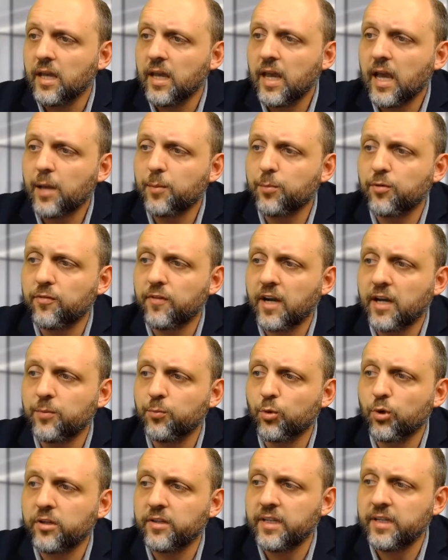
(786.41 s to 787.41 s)
and provide
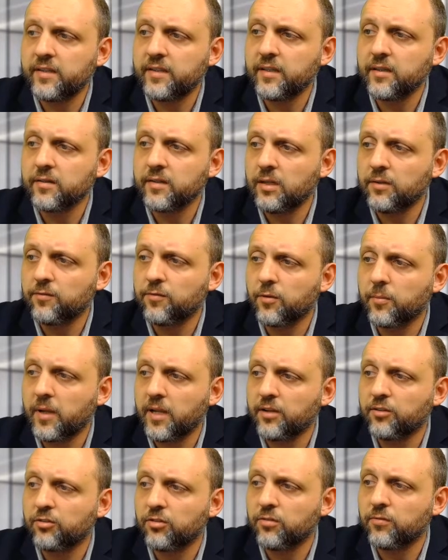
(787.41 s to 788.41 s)
more detailed
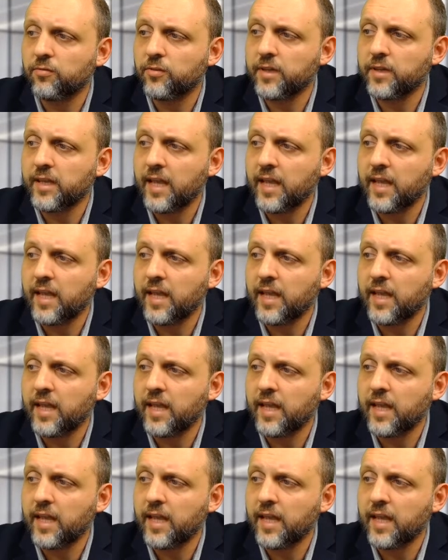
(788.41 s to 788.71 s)
information for the